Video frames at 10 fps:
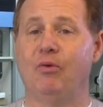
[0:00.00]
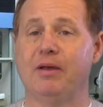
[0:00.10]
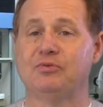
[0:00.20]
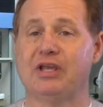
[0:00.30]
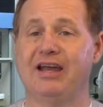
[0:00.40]

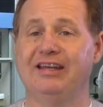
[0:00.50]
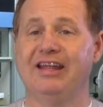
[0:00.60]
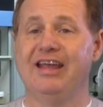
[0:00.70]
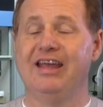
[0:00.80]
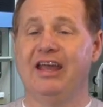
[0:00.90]
website,
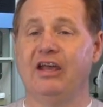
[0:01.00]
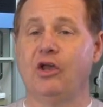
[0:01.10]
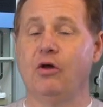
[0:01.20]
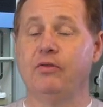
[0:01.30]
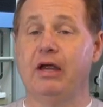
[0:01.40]
and
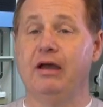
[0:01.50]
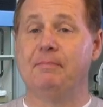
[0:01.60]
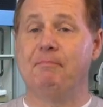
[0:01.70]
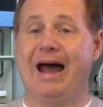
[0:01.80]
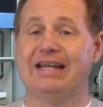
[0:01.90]
go there
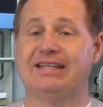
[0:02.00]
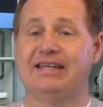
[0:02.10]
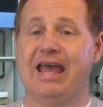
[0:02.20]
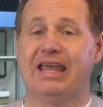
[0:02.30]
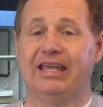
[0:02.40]
and buy
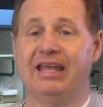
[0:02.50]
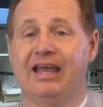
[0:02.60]
today.